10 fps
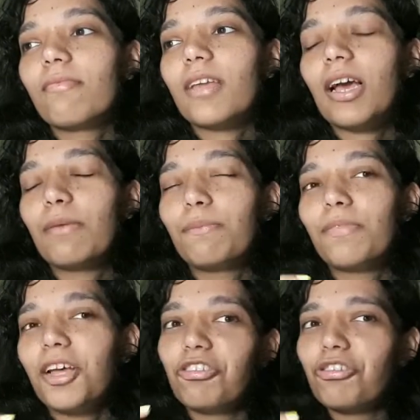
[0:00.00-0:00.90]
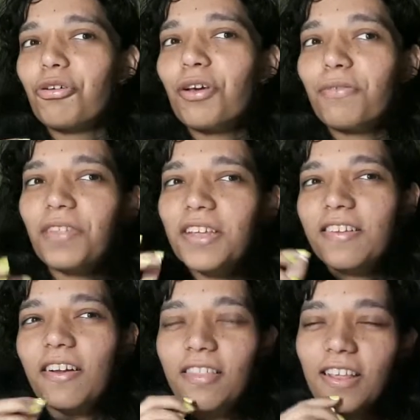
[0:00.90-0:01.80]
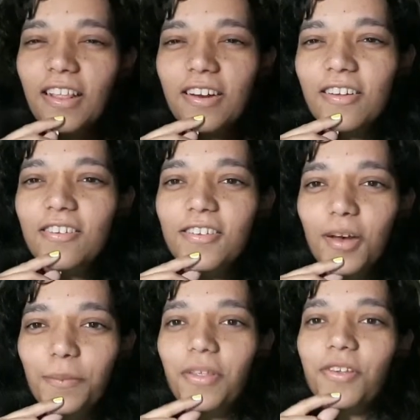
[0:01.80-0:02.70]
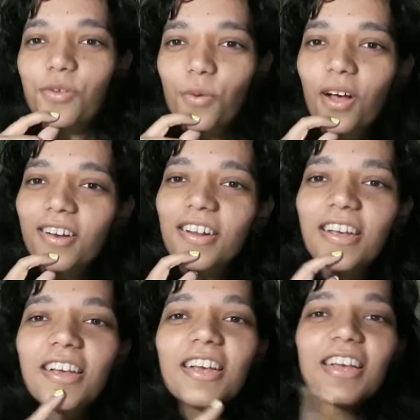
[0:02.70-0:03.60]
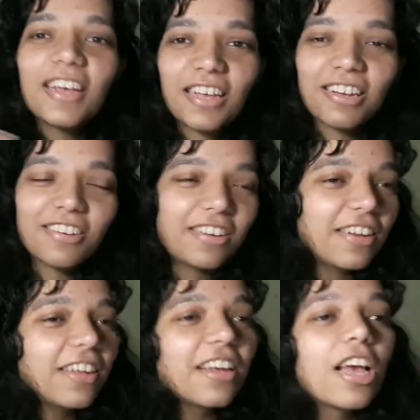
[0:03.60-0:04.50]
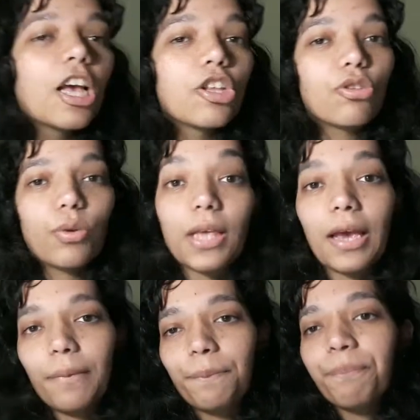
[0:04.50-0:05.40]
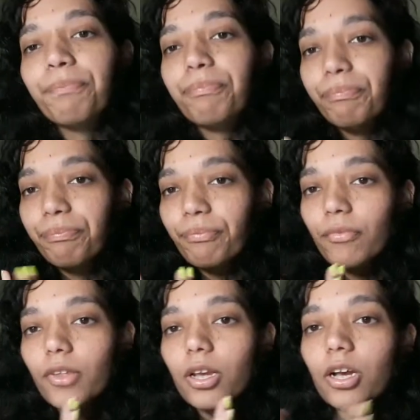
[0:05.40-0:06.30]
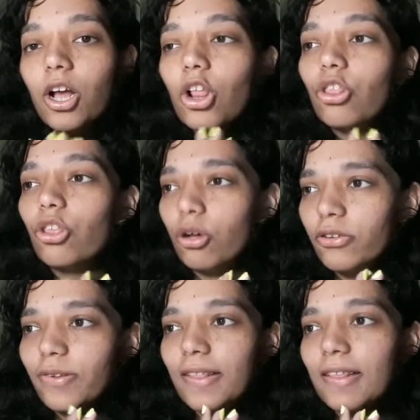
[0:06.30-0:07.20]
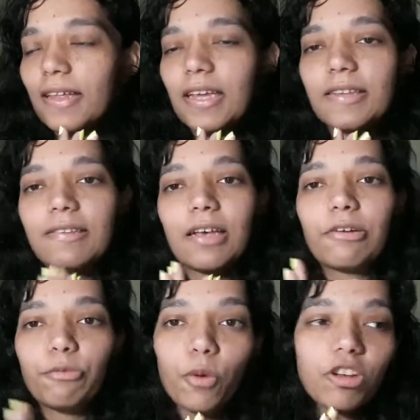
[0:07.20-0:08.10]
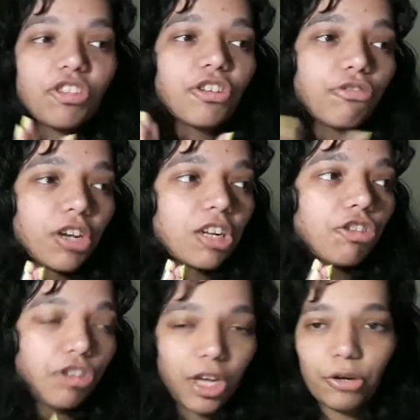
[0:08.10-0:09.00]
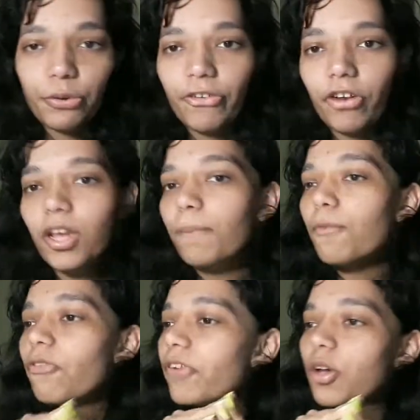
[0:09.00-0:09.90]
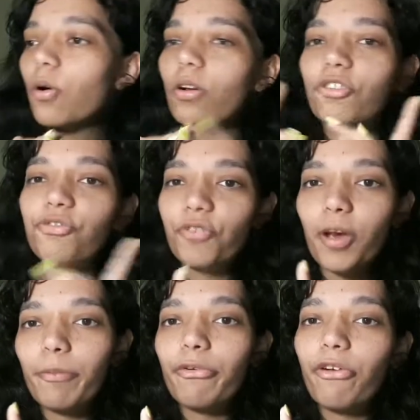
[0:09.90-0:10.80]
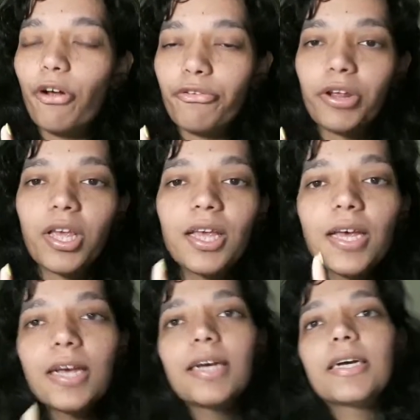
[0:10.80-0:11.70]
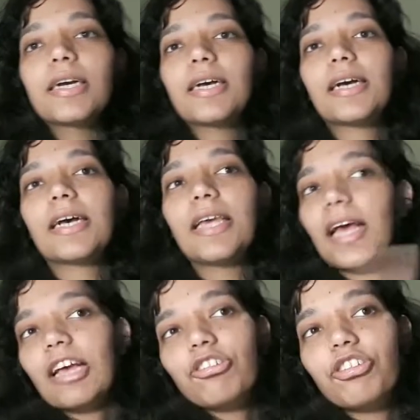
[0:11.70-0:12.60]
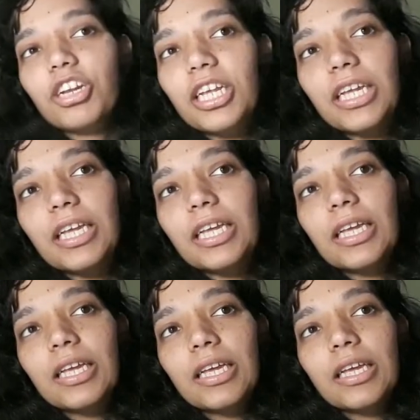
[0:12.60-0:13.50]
I'm not sure if there's anything that can top this one, actually. So yeah. Those are the things I watched and read in January. Moving on to February, I actually